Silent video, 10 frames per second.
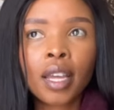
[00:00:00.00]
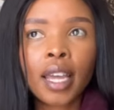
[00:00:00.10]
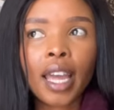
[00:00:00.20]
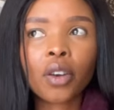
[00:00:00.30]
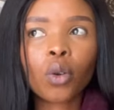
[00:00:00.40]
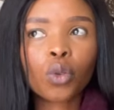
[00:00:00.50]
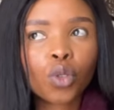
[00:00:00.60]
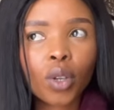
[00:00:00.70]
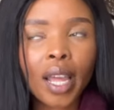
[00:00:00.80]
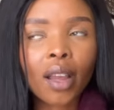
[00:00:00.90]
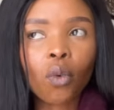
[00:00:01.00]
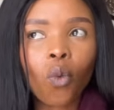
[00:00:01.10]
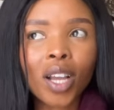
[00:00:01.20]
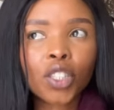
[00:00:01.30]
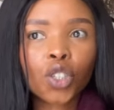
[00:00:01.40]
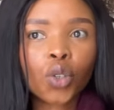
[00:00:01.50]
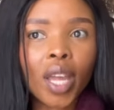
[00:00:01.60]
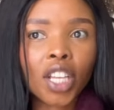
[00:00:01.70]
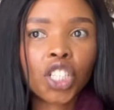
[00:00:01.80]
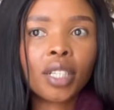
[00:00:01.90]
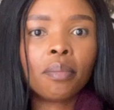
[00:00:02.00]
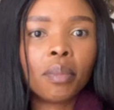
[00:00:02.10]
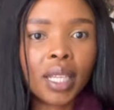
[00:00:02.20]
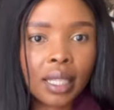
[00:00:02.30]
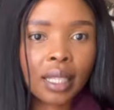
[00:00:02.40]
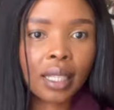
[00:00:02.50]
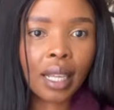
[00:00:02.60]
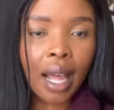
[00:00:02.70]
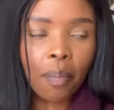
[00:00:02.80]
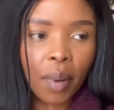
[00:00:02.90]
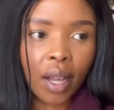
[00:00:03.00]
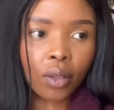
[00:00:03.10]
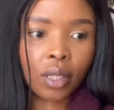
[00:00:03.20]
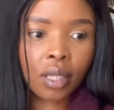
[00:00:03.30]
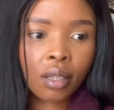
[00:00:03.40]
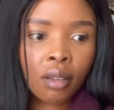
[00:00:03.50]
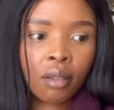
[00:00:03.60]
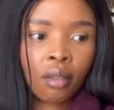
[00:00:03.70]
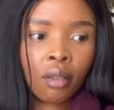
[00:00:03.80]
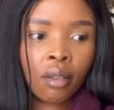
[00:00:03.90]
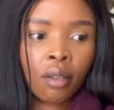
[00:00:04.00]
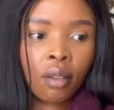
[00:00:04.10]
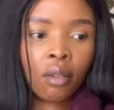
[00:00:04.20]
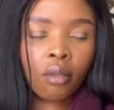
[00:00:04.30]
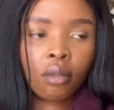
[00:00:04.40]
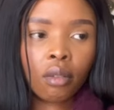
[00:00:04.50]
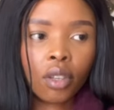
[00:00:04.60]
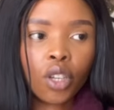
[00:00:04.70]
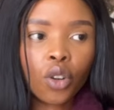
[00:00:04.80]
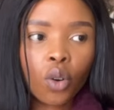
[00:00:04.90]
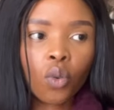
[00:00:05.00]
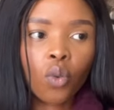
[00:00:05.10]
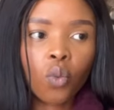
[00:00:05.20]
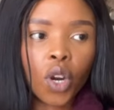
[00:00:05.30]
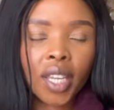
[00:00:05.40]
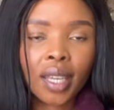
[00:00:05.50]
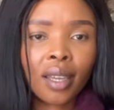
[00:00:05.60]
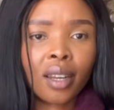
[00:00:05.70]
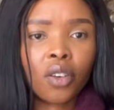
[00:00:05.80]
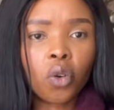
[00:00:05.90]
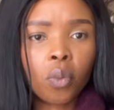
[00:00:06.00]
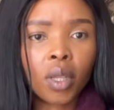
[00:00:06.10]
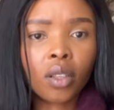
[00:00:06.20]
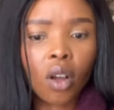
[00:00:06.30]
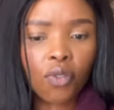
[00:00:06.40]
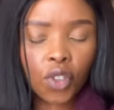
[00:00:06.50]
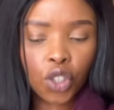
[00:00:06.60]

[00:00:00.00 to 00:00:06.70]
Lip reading: And also, like, what do you actually miss about, you know, working in a normal office